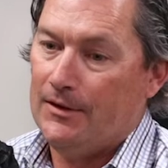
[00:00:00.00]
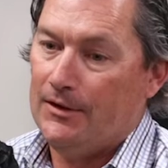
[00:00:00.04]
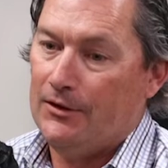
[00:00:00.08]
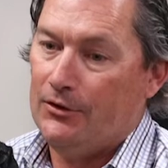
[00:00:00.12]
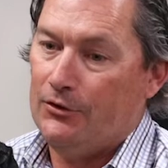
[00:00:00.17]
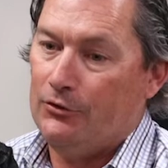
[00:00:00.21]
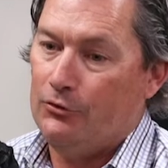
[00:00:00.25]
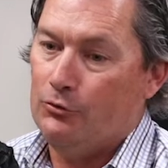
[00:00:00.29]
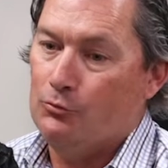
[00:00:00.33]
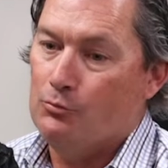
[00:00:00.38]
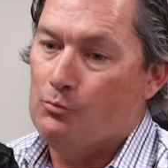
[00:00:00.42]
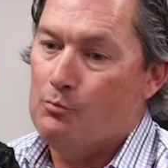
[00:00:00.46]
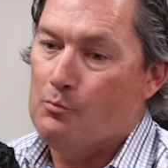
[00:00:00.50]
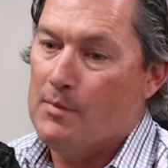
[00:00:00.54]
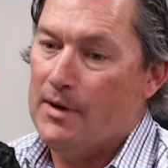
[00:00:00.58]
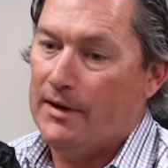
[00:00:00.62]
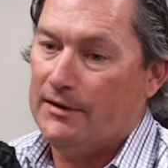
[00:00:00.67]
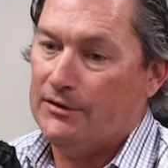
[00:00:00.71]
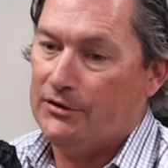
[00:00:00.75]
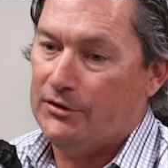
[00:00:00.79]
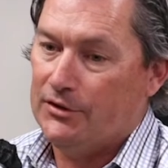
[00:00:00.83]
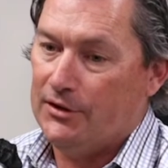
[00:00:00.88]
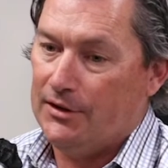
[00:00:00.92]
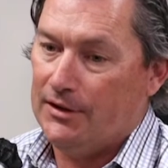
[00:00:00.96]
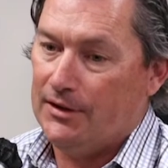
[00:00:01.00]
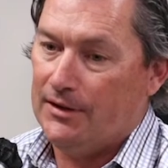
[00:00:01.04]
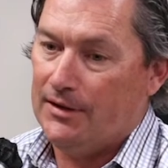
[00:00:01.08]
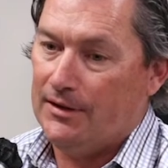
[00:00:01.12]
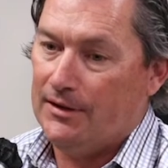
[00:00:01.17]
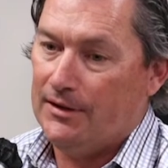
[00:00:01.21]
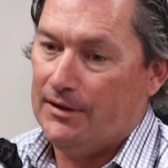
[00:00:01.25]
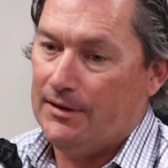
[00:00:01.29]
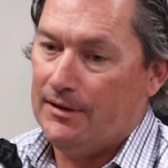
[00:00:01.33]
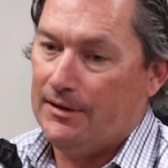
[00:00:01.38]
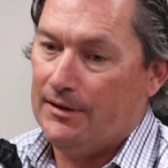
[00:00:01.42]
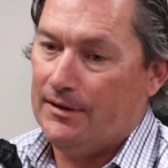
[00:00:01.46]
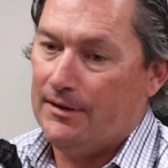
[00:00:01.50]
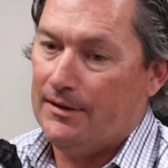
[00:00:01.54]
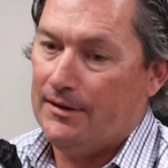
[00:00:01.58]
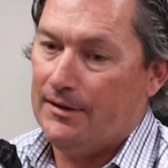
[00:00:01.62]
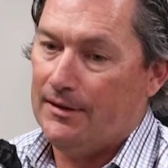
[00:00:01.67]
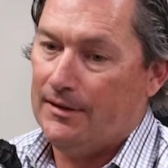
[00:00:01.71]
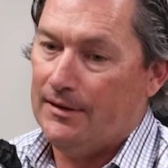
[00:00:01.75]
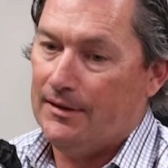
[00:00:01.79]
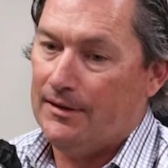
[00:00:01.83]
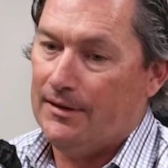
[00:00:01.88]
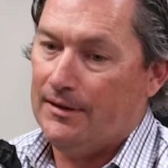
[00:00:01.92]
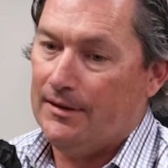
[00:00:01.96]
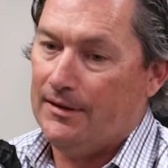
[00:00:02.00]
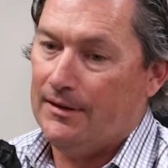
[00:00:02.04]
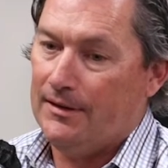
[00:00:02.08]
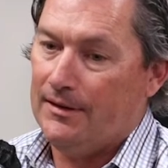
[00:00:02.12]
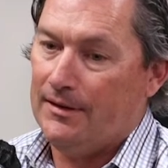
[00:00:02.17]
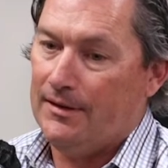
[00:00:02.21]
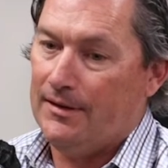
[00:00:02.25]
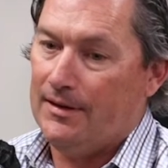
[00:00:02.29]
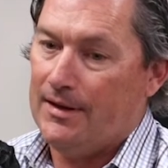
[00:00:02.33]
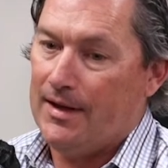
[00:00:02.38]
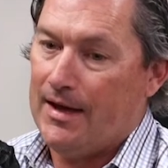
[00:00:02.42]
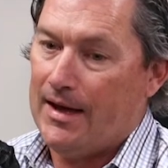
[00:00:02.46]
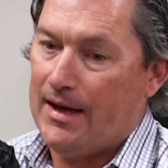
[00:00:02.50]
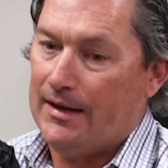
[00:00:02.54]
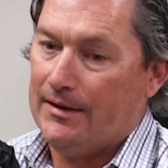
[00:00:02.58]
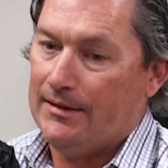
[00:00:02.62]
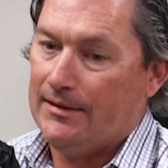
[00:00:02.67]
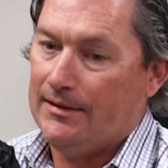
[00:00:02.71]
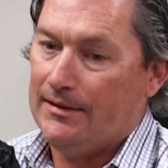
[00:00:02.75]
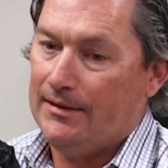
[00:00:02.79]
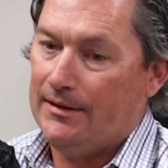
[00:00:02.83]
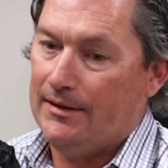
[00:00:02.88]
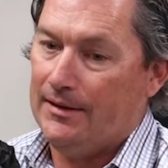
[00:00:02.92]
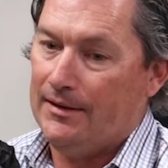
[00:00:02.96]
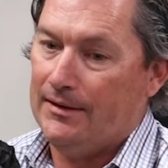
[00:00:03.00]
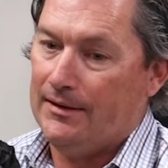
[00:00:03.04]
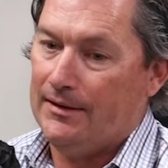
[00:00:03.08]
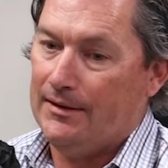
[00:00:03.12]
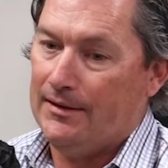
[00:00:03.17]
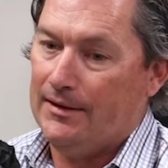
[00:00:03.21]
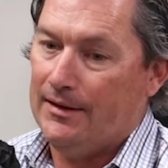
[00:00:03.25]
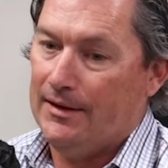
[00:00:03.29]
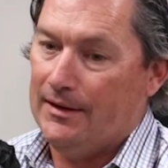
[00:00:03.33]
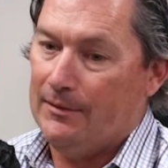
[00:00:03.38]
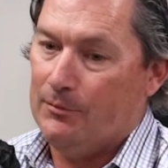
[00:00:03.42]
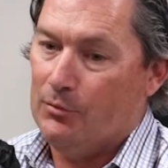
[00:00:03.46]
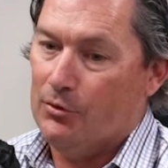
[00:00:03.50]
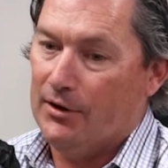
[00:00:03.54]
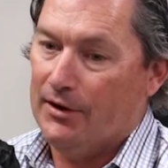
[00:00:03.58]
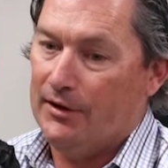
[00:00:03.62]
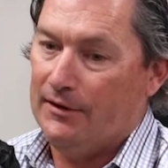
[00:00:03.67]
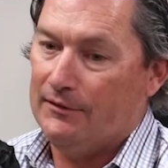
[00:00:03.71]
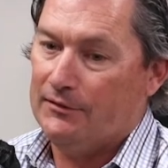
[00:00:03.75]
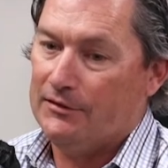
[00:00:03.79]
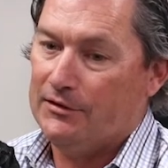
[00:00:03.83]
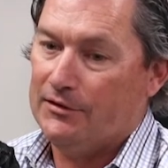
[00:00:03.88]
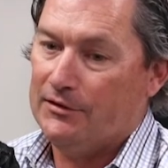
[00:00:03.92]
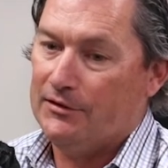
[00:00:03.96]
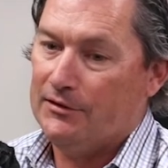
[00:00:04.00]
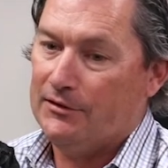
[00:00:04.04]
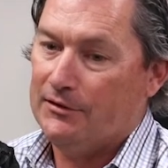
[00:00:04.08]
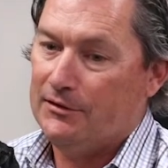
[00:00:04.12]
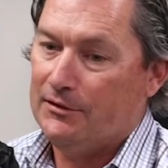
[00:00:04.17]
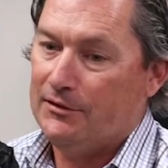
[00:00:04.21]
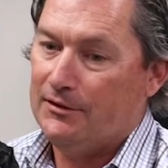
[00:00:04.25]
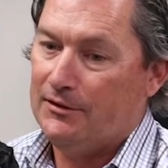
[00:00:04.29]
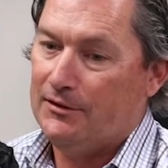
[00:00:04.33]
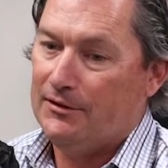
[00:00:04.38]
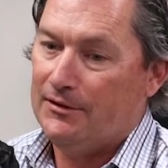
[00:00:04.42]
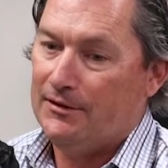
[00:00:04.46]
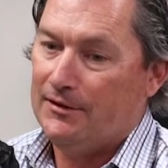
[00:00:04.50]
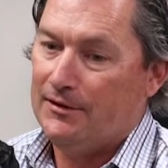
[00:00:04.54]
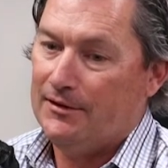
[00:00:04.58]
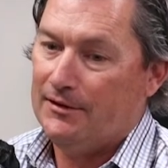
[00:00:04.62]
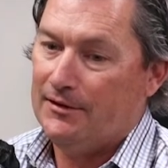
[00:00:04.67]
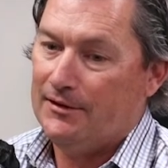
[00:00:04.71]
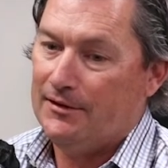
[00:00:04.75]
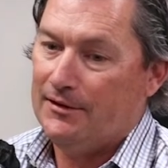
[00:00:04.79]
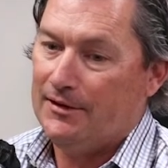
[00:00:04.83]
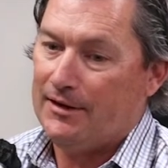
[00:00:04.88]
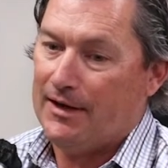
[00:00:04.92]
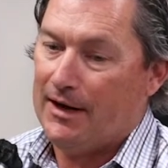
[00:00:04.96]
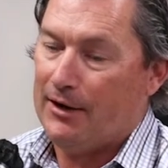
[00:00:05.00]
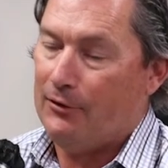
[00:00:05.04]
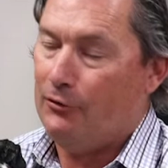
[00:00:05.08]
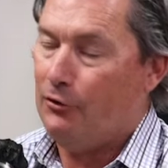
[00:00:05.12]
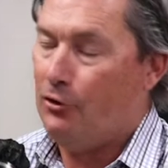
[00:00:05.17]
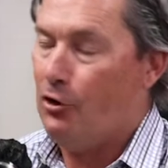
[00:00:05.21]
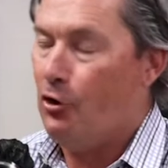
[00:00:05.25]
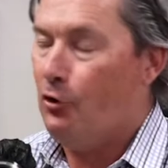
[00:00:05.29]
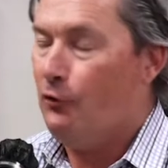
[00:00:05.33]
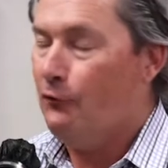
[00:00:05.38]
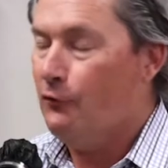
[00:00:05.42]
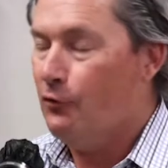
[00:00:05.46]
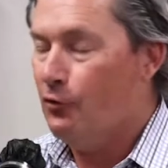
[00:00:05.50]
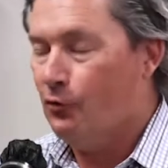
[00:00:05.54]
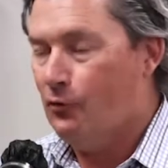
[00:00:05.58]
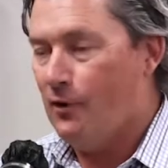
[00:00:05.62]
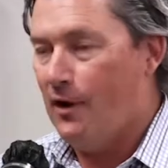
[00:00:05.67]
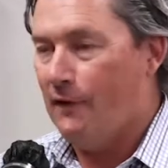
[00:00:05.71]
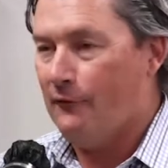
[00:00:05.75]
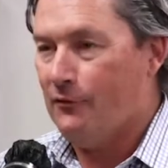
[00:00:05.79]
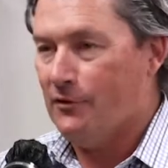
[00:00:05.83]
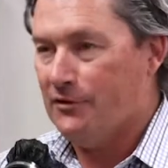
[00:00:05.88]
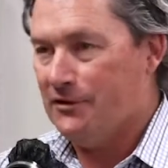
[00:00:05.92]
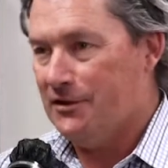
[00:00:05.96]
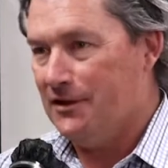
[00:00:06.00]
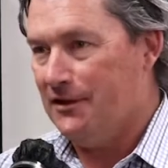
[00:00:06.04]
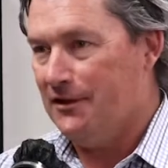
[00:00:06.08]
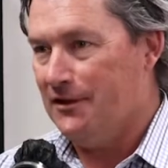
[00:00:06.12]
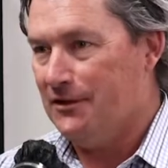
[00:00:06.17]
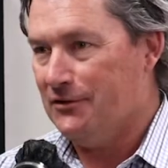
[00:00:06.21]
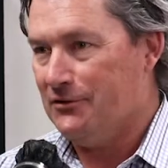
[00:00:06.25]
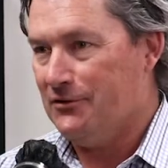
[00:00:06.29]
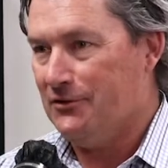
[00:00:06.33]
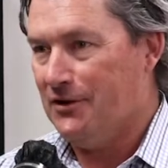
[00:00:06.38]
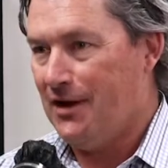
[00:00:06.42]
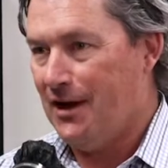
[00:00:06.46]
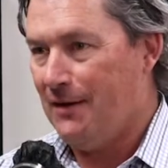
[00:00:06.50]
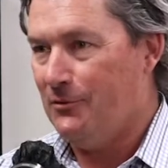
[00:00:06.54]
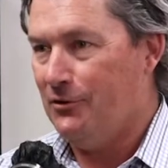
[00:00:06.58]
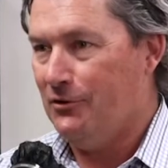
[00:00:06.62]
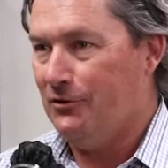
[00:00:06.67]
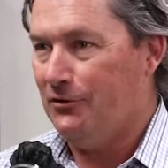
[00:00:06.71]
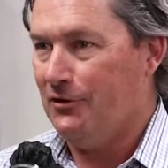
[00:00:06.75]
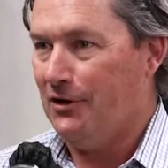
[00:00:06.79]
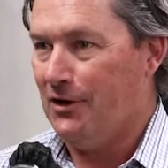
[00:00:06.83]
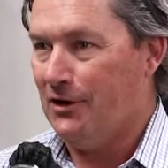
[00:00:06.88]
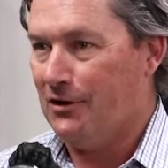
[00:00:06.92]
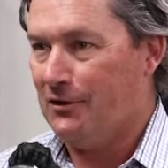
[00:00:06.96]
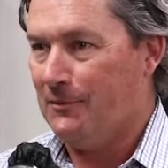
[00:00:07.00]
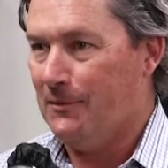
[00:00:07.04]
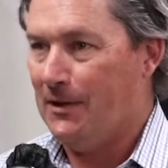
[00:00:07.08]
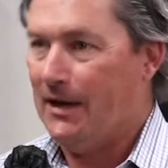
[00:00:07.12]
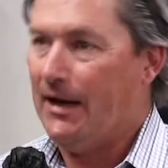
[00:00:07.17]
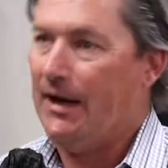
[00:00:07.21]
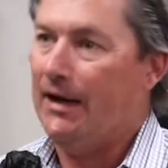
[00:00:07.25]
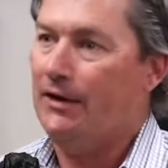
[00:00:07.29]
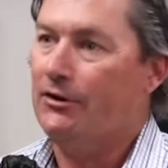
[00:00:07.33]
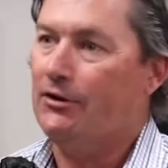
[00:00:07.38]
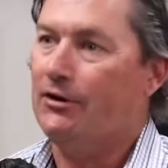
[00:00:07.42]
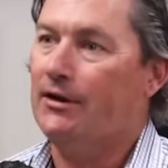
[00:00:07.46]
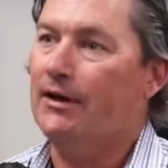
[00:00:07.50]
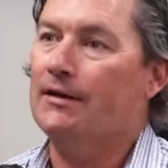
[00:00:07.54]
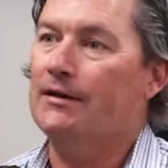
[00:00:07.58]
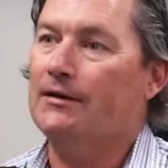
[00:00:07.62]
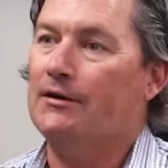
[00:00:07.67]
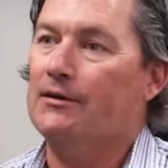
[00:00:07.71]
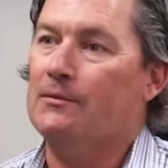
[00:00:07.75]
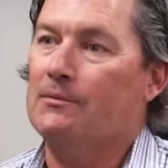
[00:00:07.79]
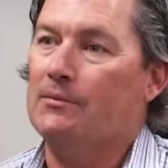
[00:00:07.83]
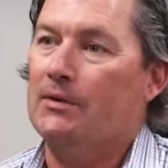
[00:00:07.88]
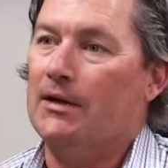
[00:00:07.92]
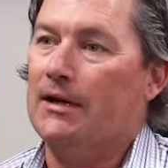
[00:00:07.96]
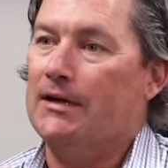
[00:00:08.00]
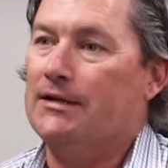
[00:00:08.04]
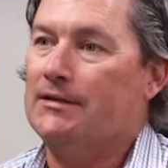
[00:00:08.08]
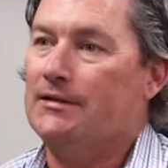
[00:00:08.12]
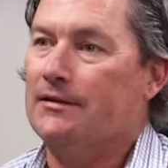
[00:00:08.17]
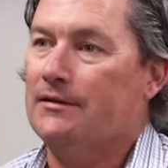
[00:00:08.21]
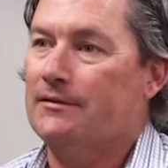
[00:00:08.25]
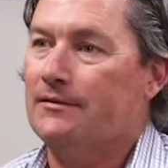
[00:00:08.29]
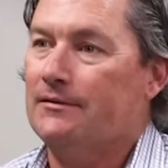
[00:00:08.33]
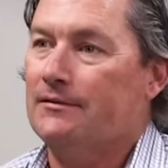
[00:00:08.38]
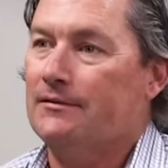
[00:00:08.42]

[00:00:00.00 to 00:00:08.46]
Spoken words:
You mentioned that in the debriefs, and I don't know if you were referencing this or not, but you talked about how you're getting complacent.